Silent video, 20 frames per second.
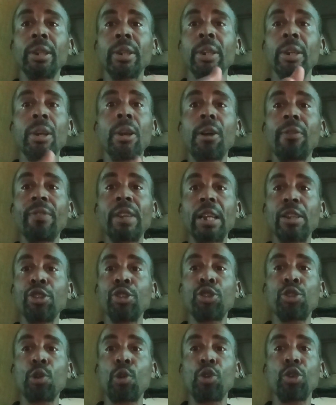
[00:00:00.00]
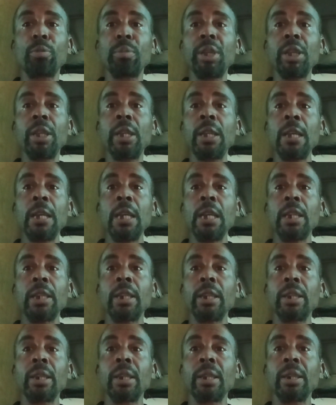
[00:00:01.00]
love that you showed me,
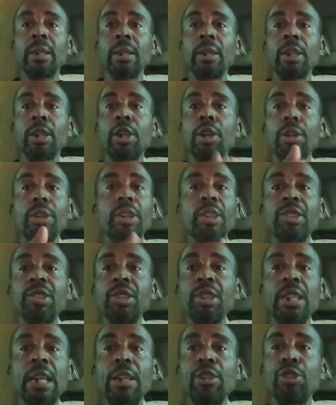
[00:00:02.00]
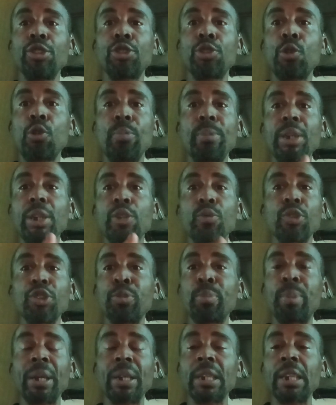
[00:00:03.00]
the courtesy that you showed me, the
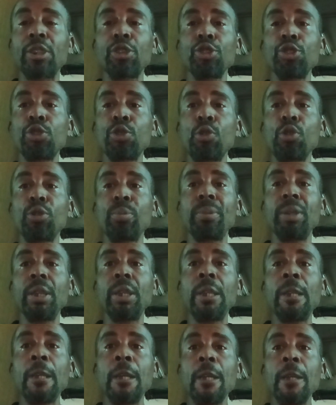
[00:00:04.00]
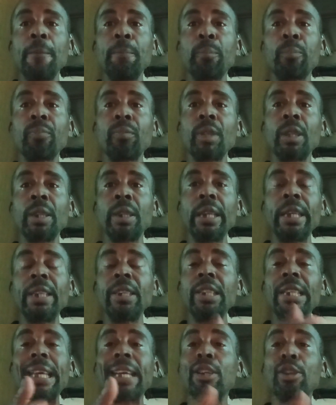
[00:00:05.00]
respect that you showed me, the
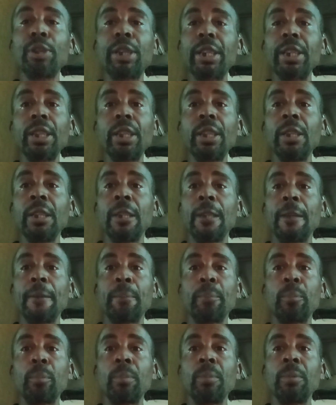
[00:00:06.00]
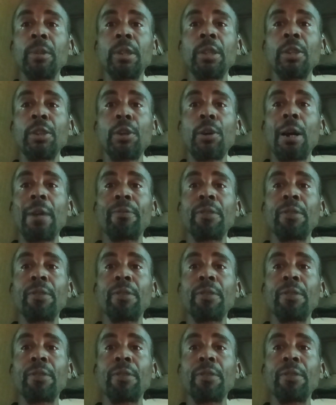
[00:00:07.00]
integrity, you know, of